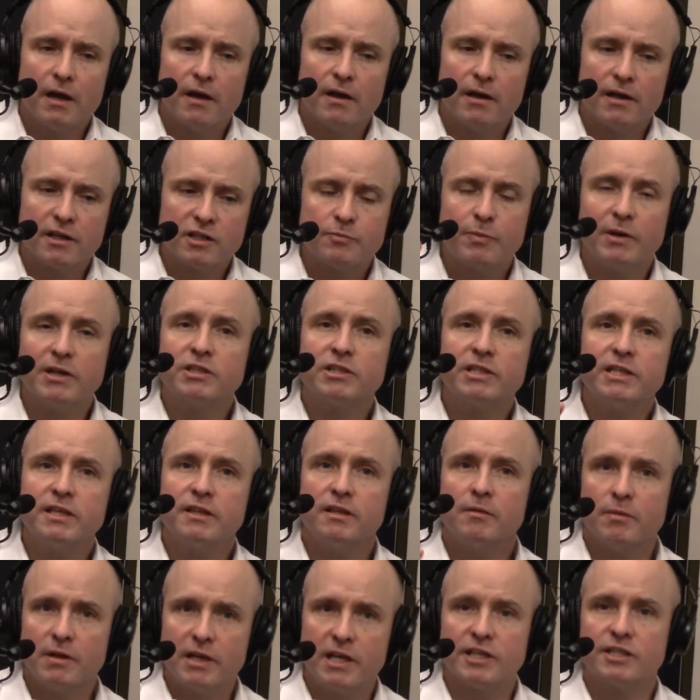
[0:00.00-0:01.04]
especially in the
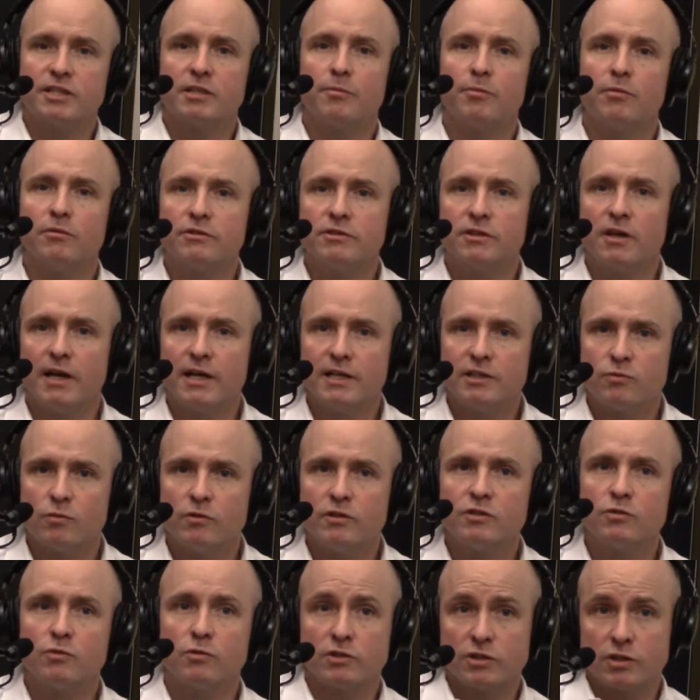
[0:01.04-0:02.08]
municipal size
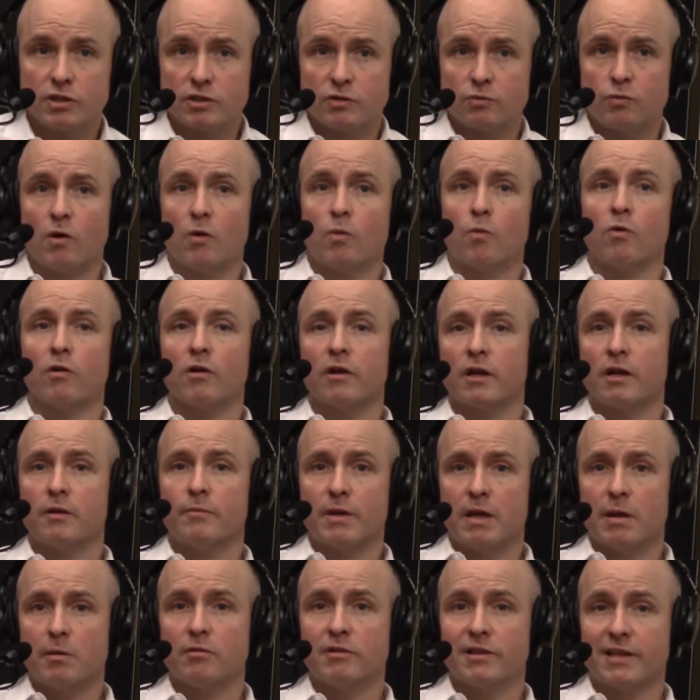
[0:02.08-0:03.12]
ones, which is what we're going to
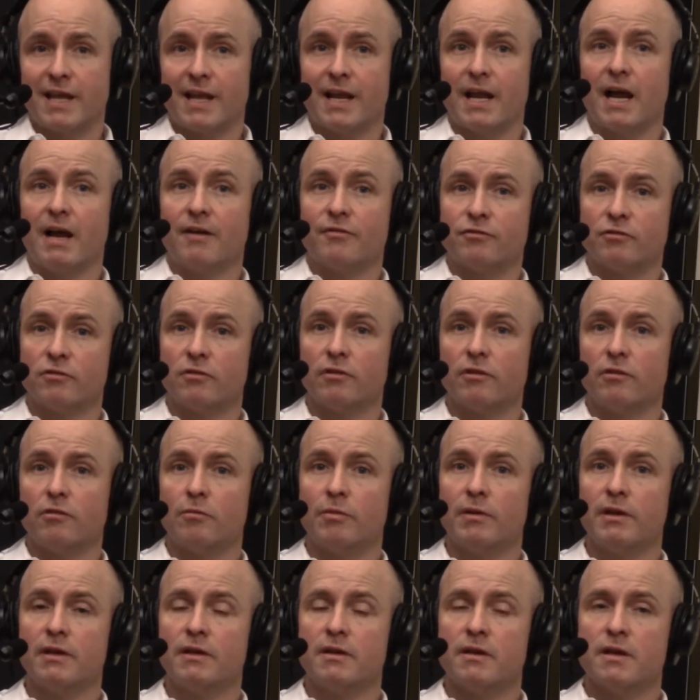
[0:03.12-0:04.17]
be able to get after a little
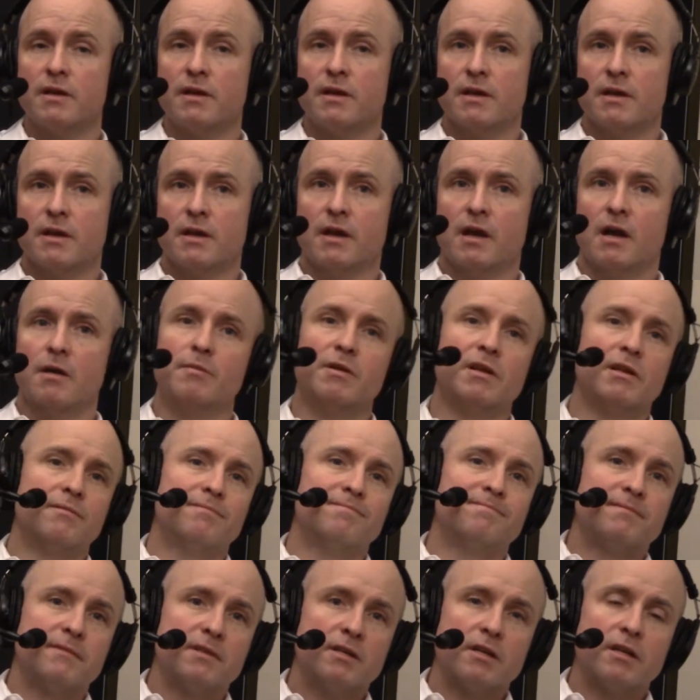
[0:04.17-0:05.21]
bit. I mean,
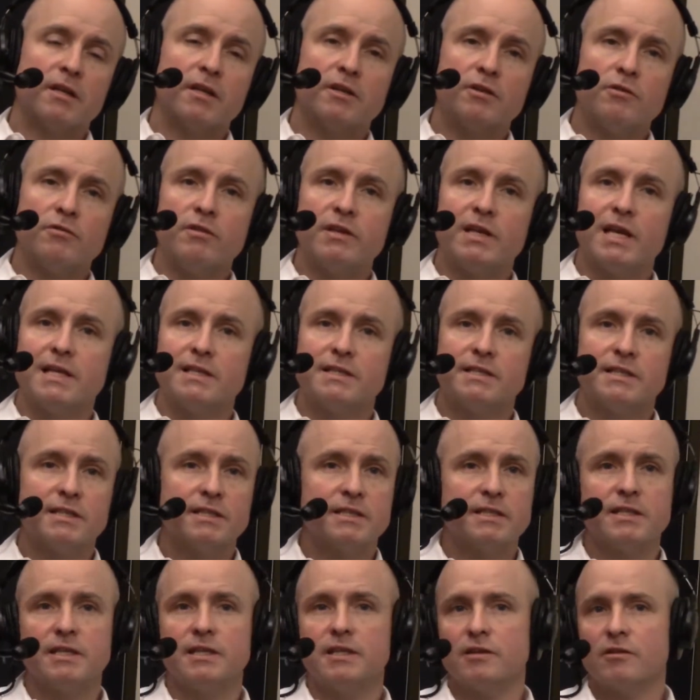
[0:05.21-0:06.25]
you're going to do the
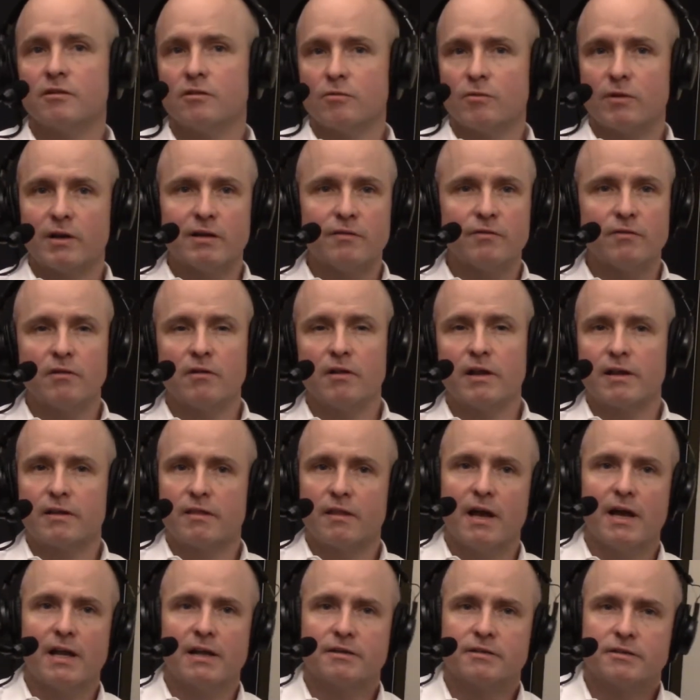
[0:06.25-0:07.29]
ACC or whatever like
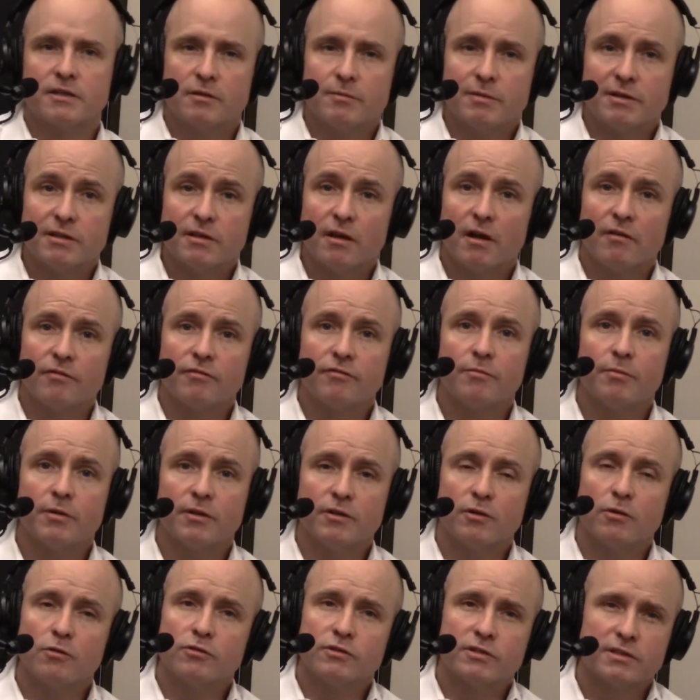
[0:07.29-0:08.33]
that. It's going to be tough, but
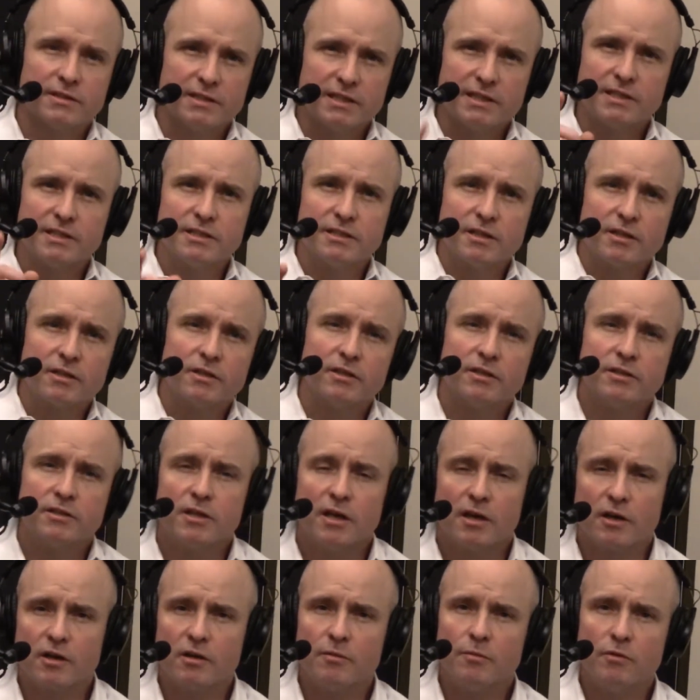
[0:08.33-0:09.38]
this is a
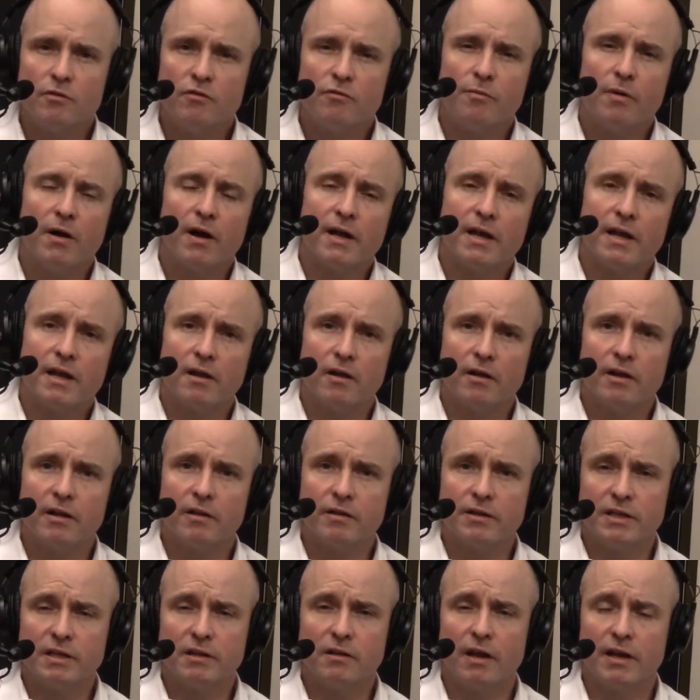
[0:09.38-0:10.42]
good move by
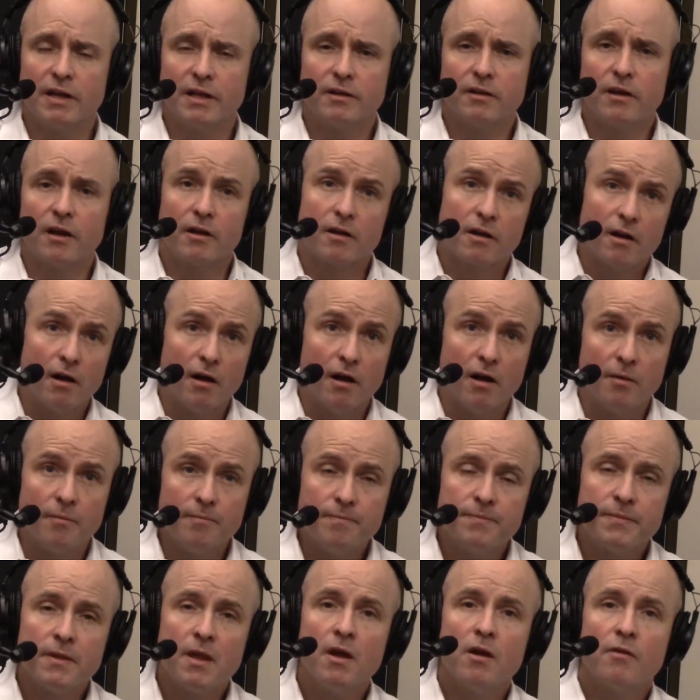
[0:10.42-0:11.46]
AeonLEDlighting.com.
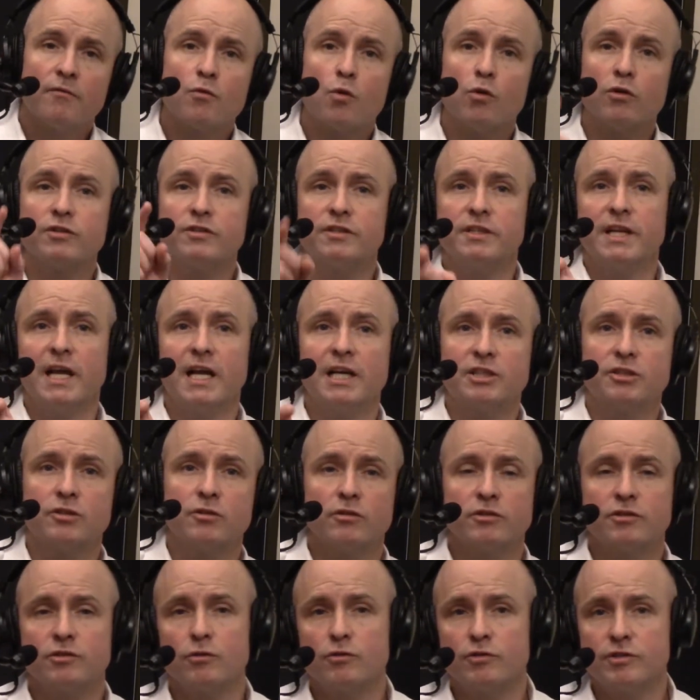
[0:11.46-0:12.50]
Of course, the National
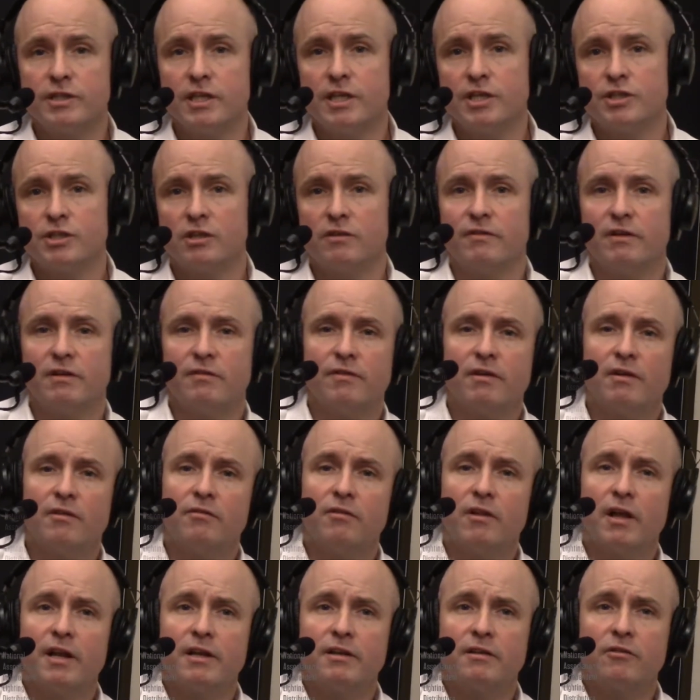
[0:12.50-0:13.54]
Association of Innovative
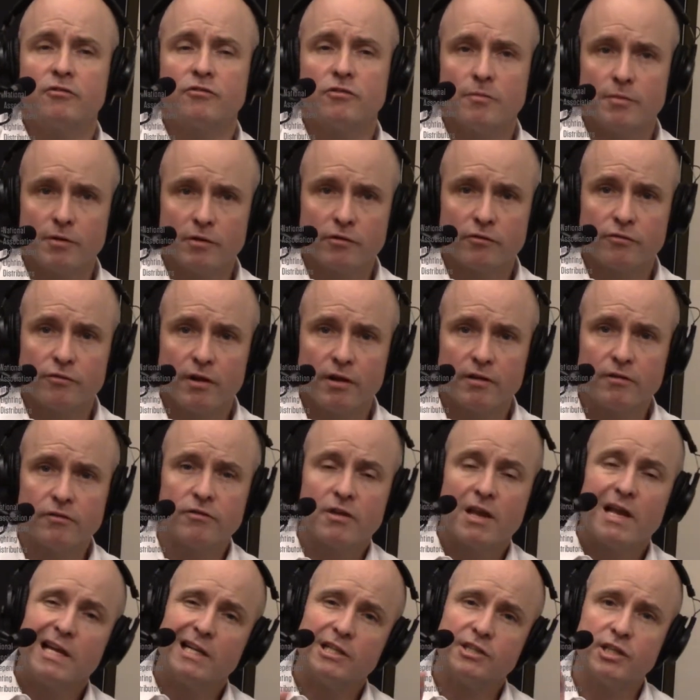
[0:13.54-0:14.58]
Lighting Distributors, friends.
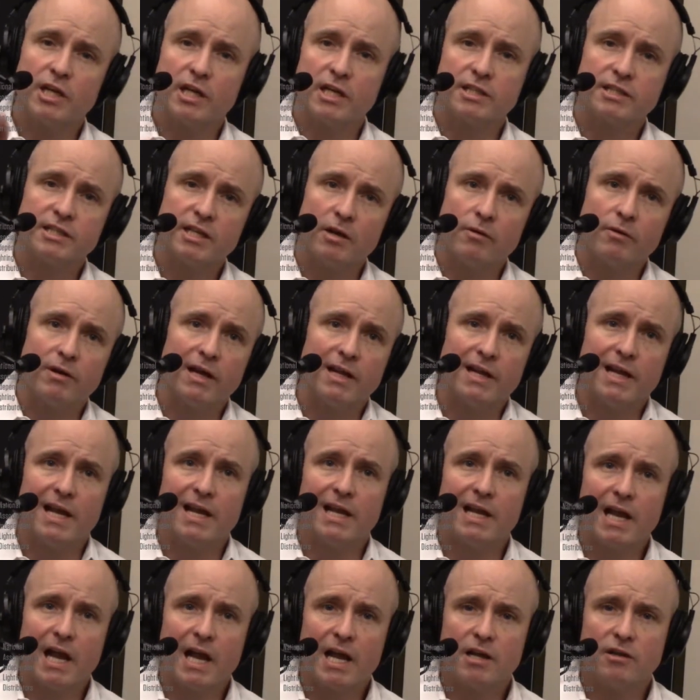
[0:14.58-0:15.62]
Check us out at
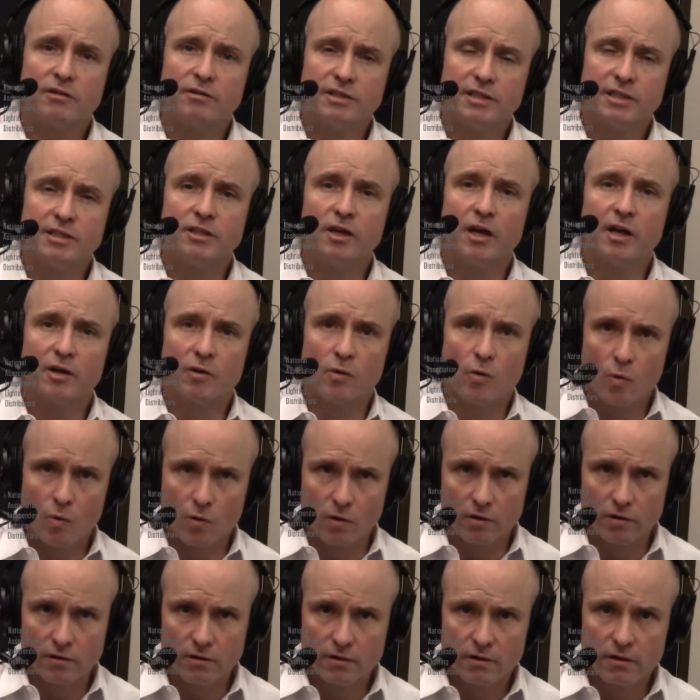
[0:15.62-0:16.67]

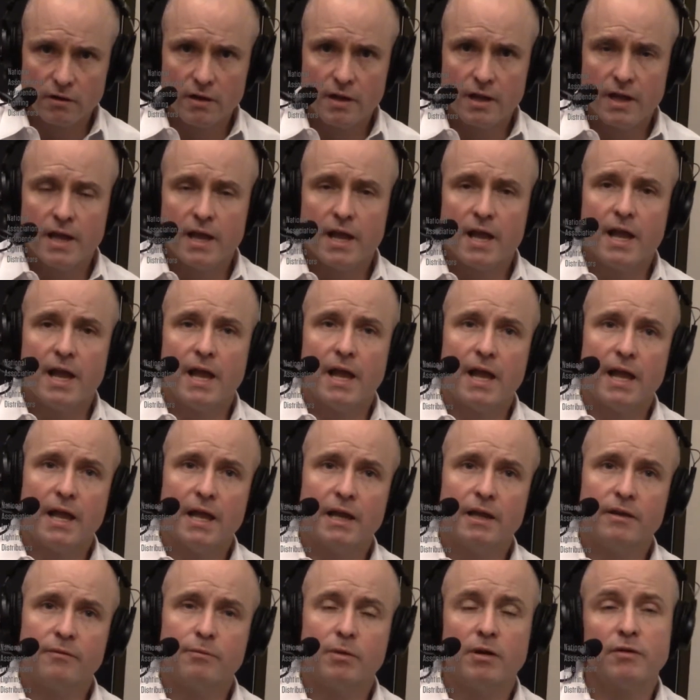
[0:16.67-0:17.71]
nailg.org.
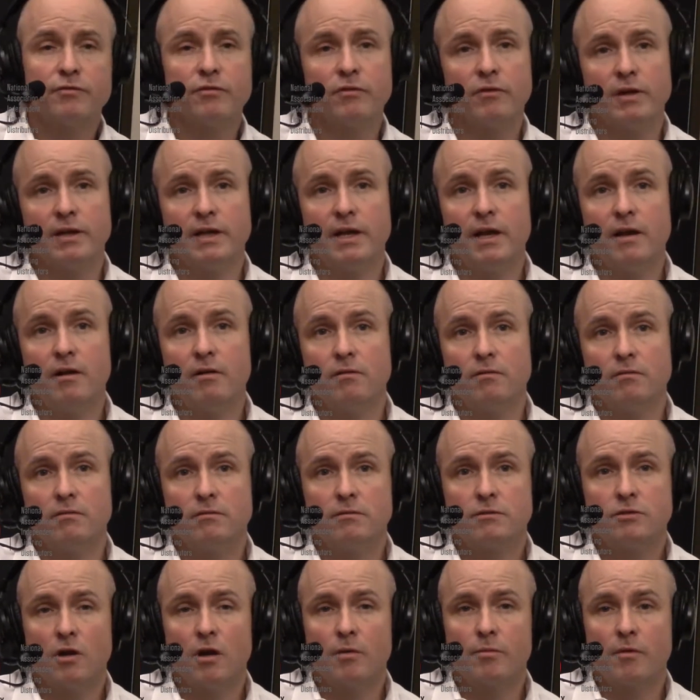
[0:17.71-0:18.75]
But for right now,
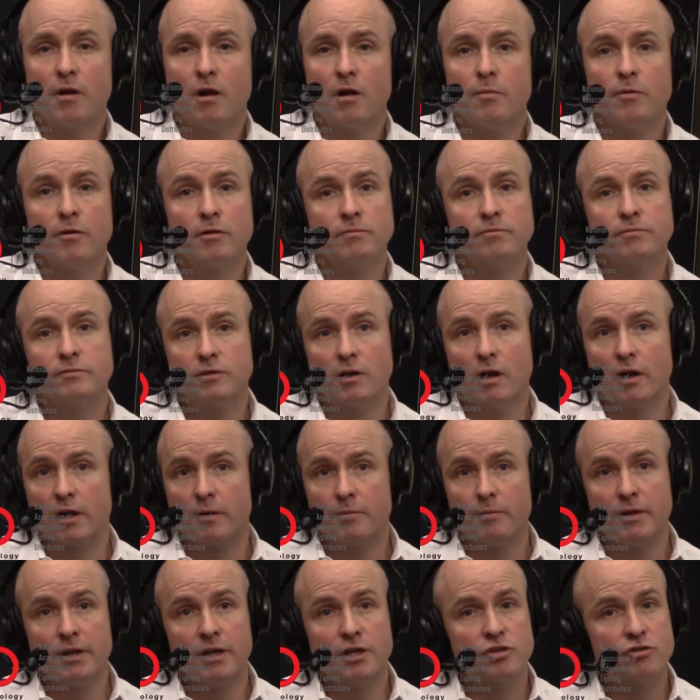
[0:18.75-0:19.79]
Tom Garber talking
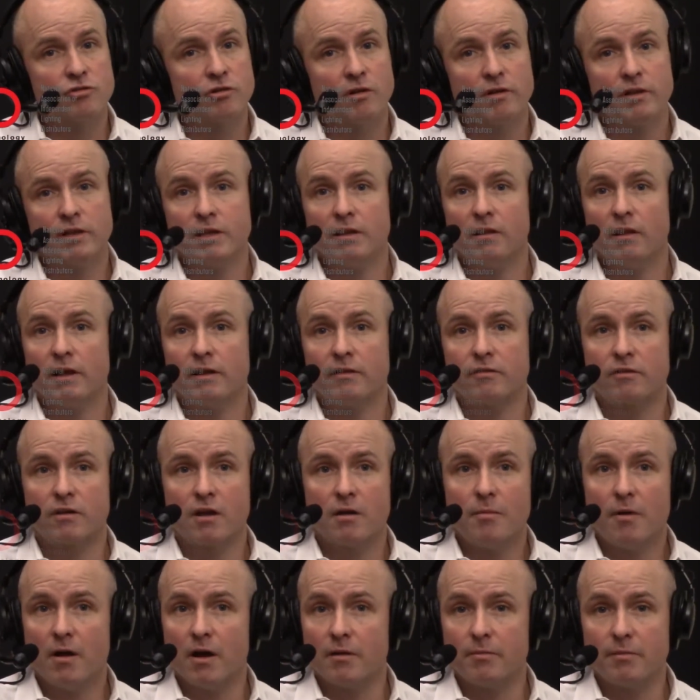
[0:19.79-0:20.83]
miniature LED lights.
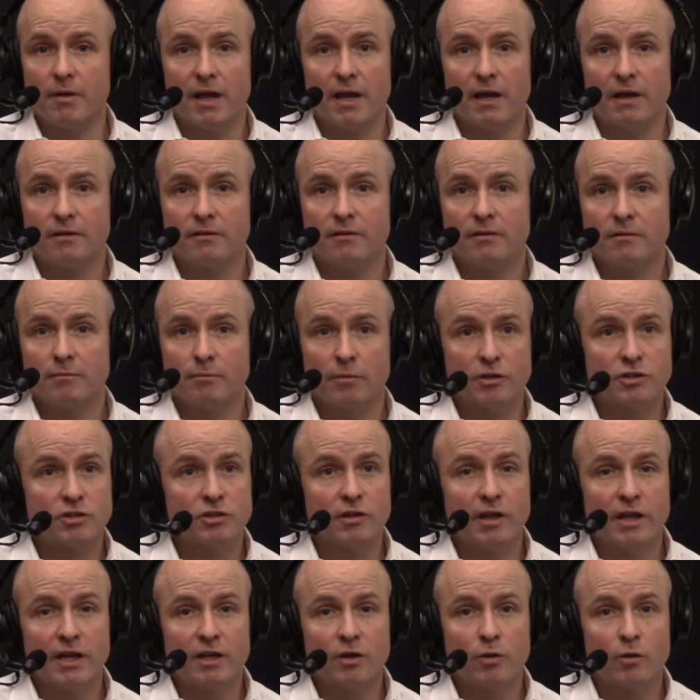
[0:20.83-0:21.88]
Come on, man. Bunch of
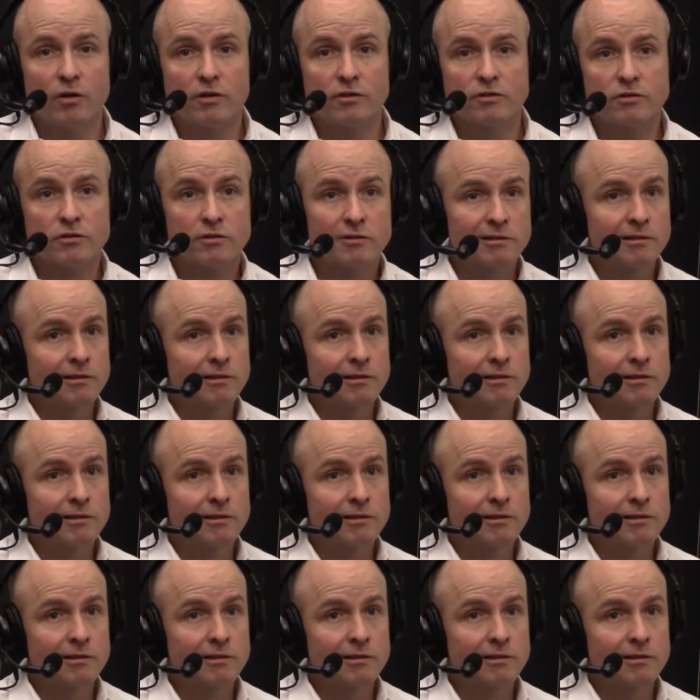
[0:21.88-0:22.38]
lighting dorks.